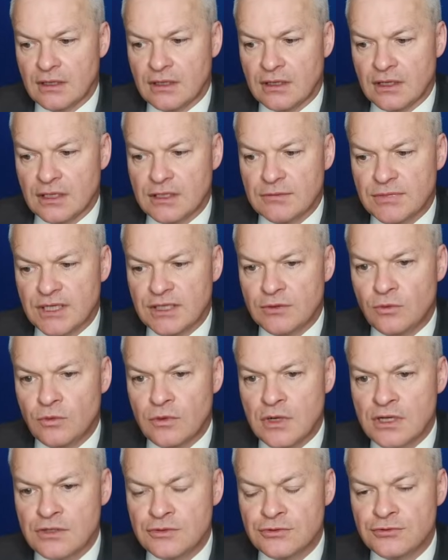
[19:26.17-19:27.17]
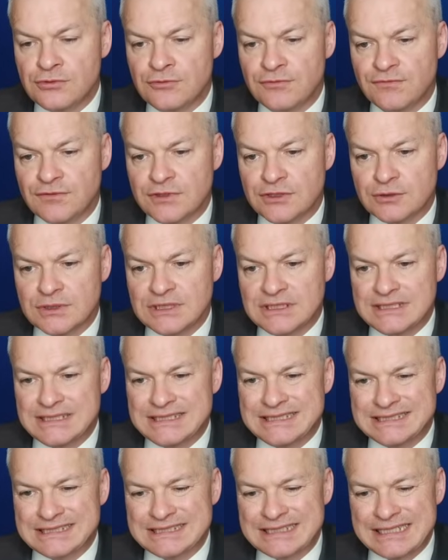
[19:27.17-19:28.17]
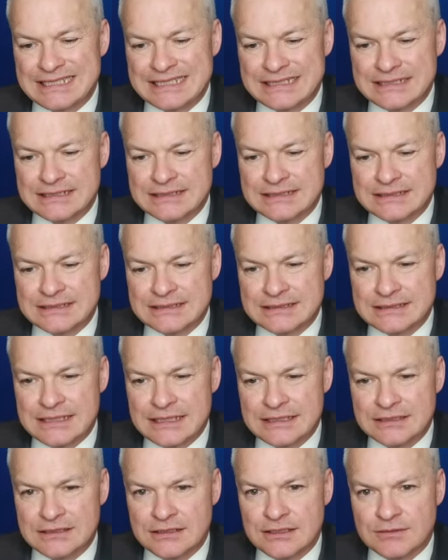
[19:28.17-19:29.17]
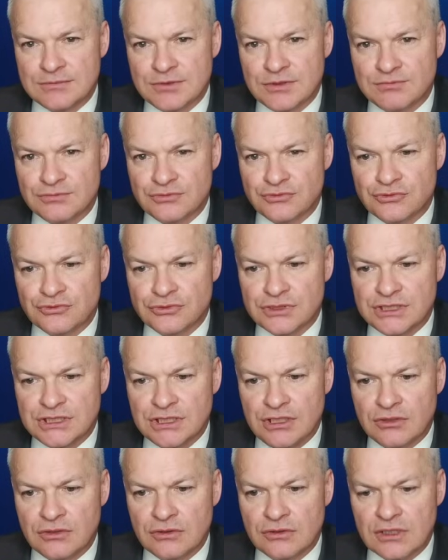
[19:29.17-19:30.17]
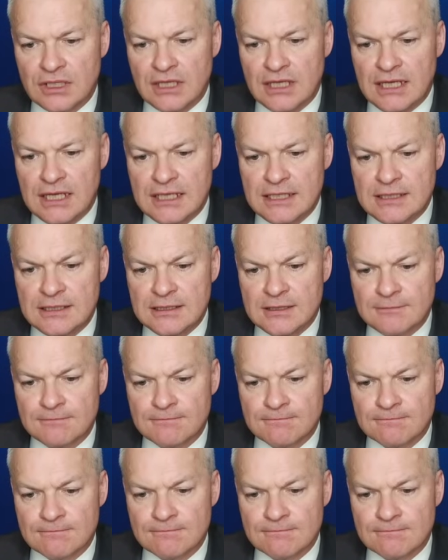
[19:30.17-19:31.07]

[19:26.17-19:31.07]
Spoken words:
I can play Wove for 26, setting up a pretty hot lane.